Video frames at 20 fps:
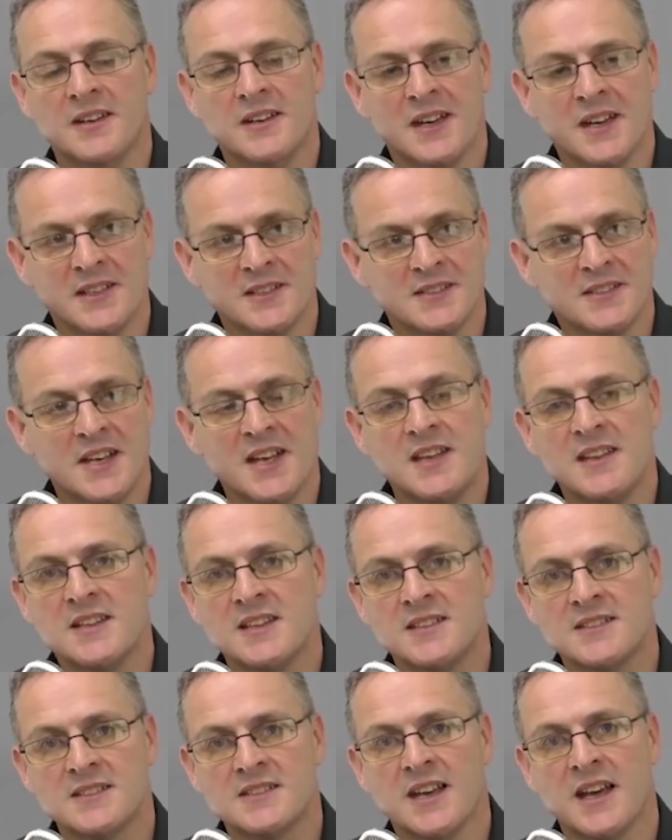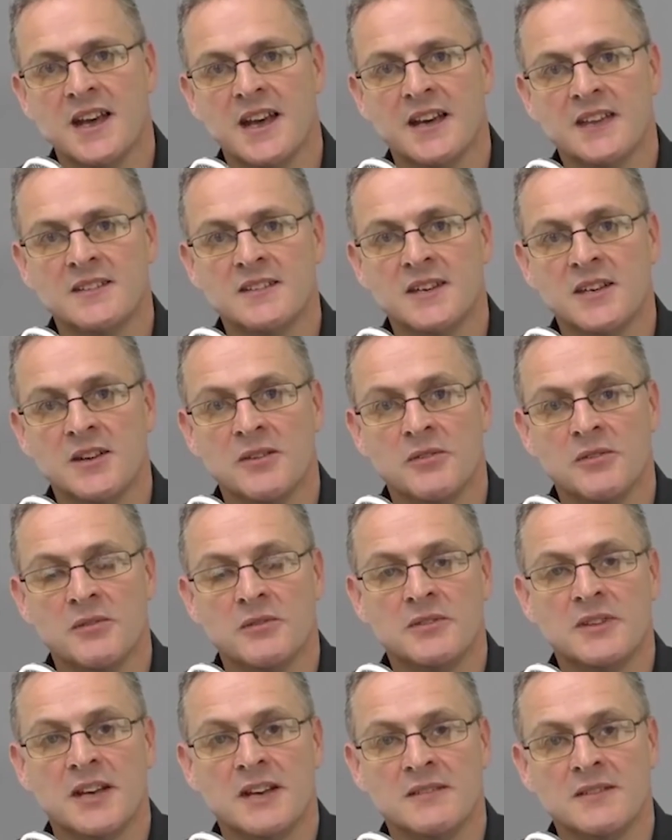and say this, that
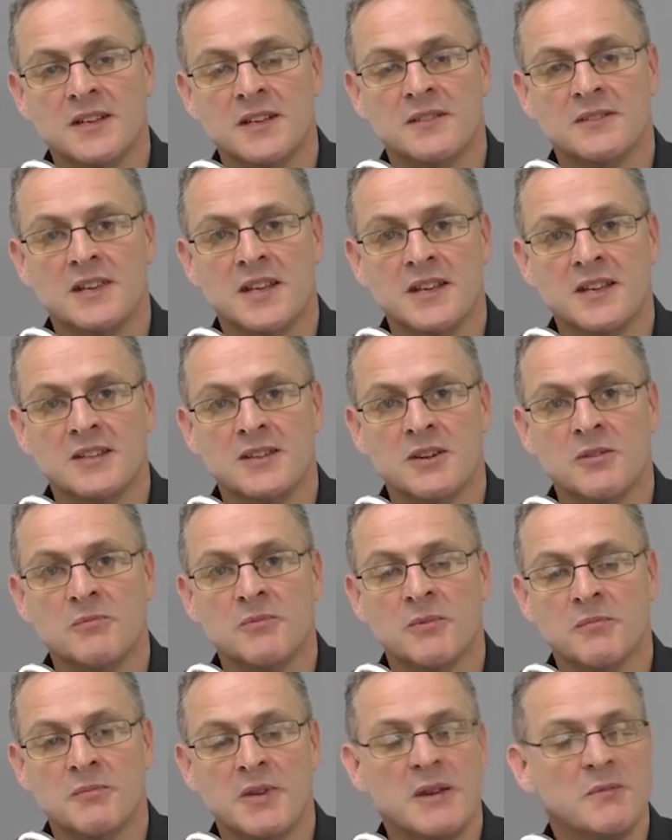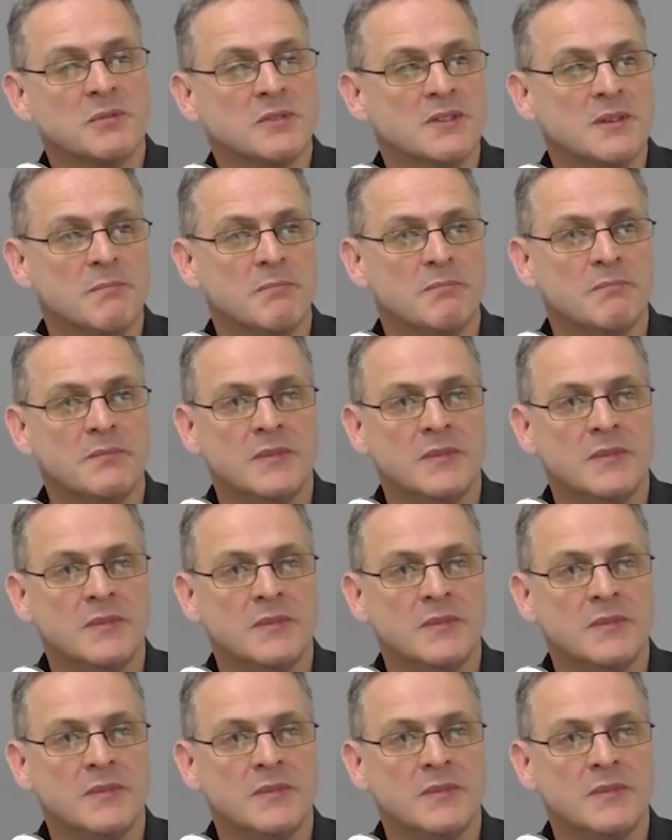you don't want people to,